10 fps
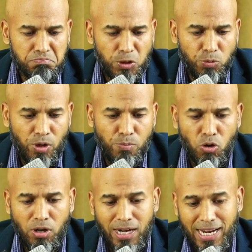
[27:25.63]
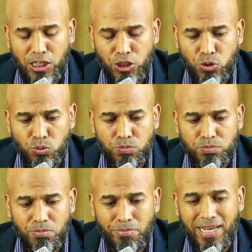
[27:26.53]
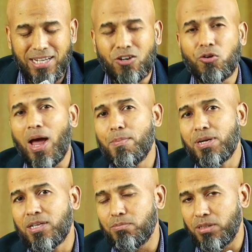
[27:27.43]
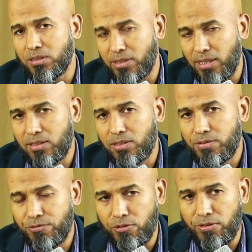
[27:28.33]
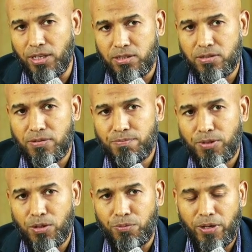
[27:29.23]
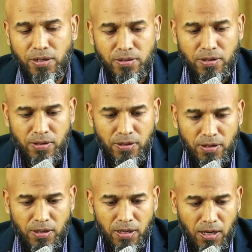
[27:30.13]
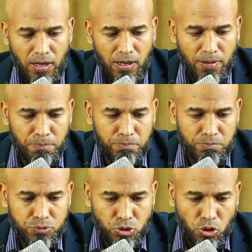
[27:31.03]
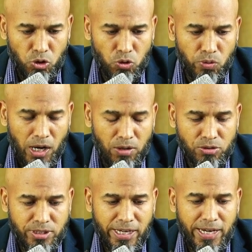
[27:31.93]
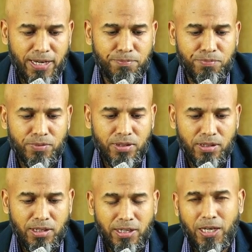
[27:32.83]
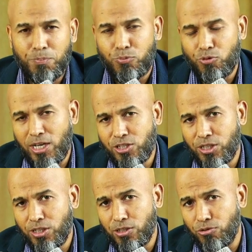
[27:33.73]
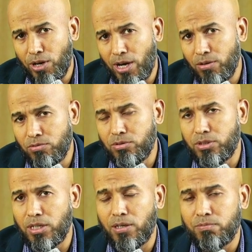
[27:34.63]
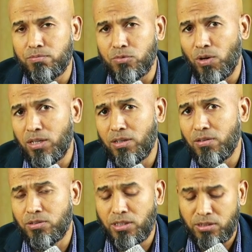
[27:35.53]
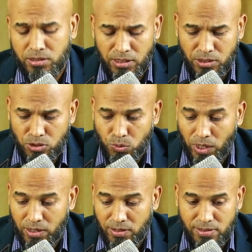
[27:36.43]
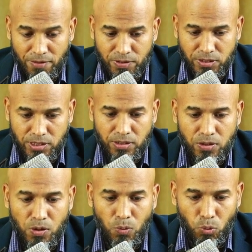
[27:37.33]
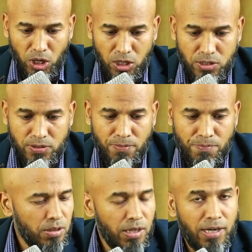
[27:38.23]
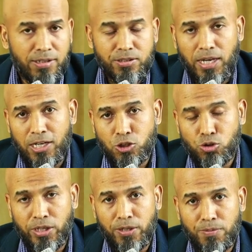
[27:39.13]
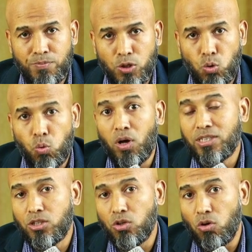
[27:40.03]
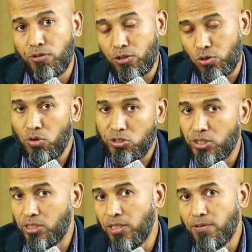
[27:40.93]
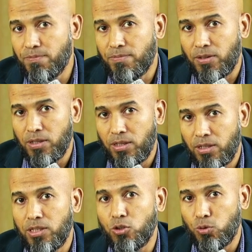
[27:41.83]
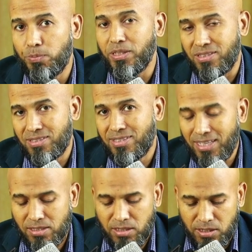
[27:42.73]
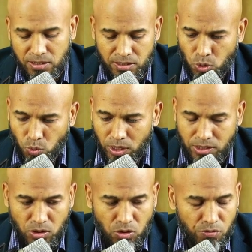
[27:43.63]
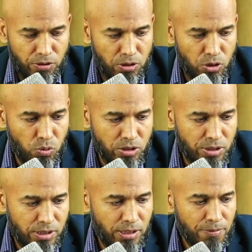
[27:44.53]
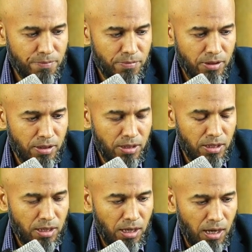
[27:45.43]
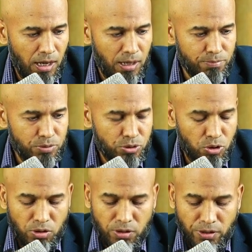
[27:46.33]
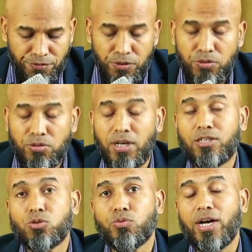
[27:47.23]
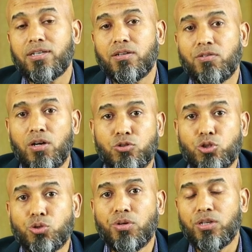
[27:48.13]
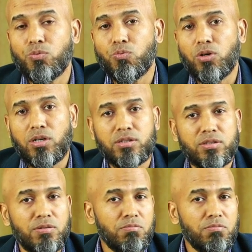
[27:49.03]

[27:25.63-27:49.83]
you are more likely to make grammatical mistakes for this. Okay. So I would say keep writing around 160 to 170 words. It's actually quality over quantity. You'd be assessed quality over quantity. So if you'd like to write around 200 words,